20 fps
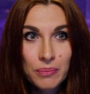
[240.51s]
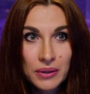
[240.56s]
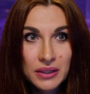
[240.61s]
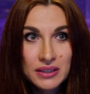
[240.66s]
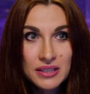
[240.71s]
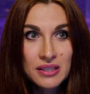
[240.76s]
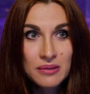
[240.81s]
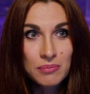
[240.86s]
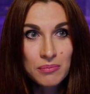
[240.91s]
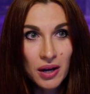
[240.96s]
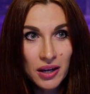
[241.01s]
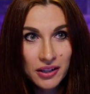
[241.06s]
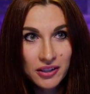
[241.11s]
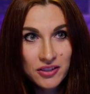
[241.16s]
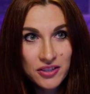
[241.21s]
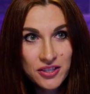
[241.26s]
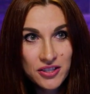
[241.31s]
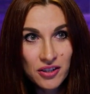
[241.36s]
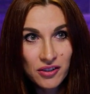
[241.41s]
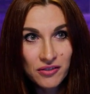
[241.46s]
building
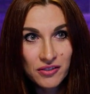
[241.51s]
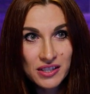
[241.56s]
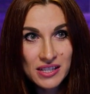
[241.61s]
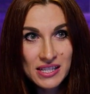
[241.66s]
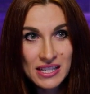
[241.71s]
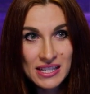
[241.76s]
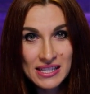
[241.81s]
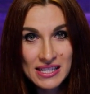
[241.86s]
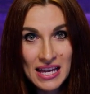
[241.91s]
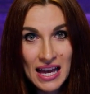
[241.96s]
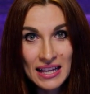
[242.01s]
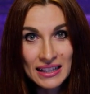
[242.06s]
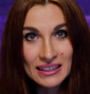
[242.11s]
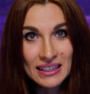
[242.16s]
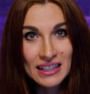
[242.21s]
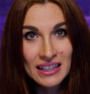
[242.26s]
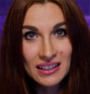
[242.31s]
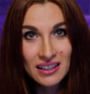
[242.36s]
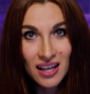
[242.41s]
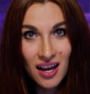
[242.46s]
microservices and
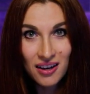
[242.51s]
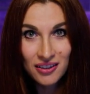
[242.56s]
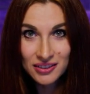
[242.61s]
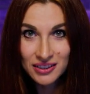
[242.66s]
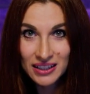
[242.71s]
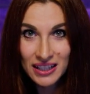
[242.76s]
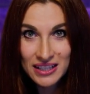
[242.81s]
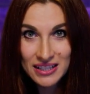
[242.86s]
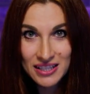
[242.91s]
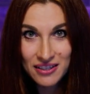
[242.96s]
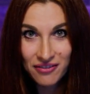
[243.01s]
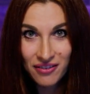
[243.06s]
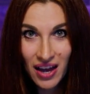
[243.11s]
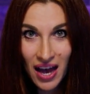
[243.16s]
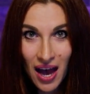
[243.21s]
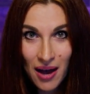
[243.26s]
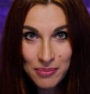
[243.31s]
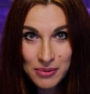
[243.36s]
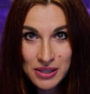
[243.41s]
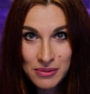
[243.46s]
cloud-native
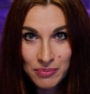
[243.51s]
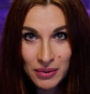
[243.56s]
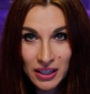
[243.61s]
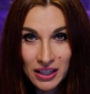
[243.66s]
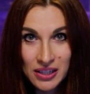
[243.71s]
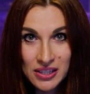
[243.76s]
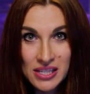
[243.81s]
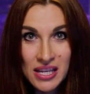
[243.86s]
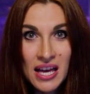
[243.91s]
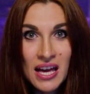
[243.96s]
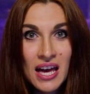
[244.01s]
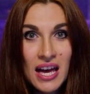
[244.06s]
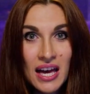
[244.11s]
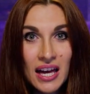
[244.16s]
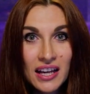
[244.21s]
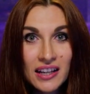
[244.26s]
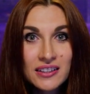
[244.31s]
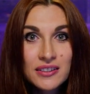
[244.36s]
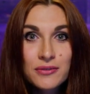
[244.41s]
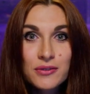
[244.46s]
apps because
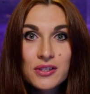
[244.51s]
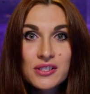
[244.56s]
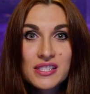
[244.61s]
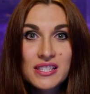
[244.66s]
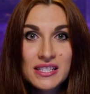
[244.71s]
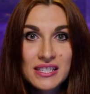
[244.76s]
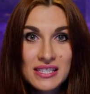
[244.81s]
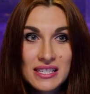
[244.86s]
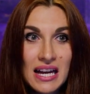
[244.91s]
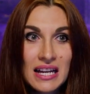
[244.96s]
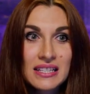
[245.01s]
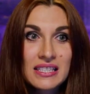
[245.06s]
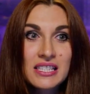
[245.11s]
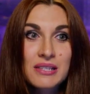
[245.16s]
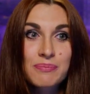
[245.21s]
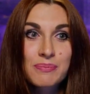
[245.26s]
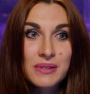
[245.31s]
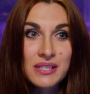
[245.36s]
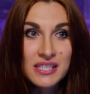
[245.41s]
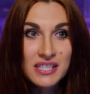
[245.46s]
it was designed
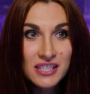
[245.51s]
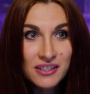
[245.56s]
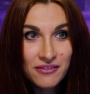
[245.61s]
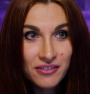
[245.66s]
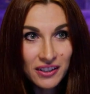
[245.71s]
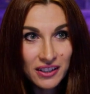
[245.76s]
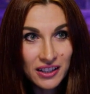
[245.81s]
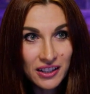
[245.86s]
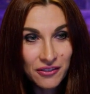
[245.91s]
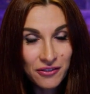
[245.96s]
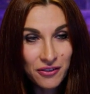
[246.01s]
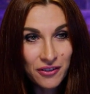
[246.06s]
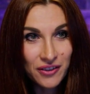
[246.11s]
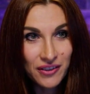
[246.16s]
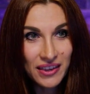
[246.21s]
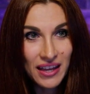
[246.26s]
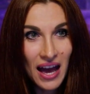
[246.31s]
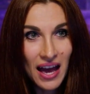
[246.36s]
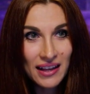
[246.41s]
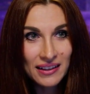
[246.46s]
specifically for
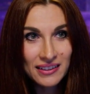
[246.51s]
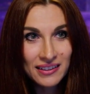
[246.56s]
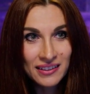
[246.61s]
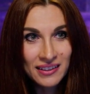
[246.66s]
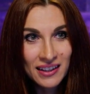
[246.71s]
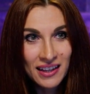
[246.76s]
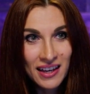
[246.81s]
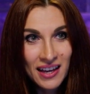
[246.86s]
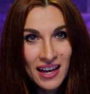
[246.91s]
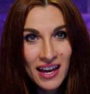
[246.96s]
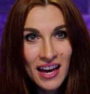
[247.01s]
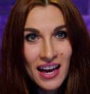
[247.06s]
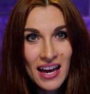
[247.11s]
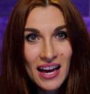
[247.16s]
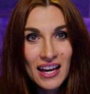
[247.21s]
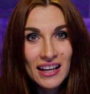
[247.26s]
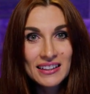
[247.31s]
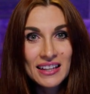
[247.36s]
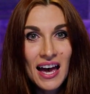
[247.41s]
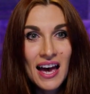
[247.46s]
that.
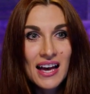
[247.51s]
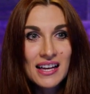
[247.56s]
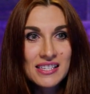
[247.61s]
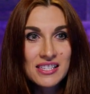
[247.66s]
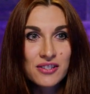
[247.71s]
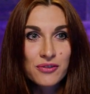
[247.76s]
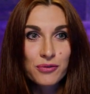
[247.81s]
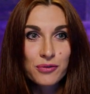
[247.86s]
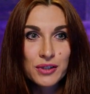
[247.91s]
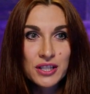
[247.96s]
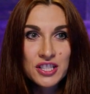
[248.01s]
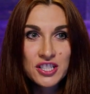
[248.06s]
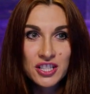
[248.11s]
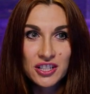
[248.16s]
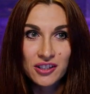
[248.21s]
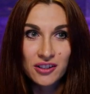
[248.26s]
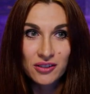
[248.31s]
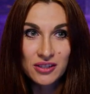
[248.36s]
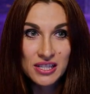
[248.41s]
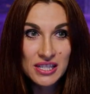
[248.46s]
It has a rich
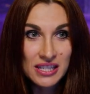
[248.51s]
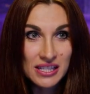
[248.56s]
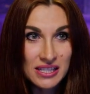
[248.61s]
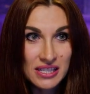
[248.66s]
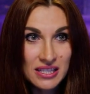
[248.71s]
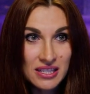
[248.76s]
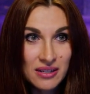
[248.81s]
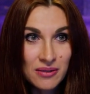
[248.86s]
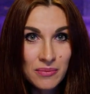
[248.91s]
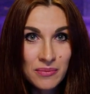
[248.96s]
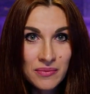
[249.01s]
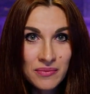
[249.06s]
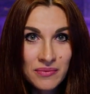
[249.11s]
ecosystem.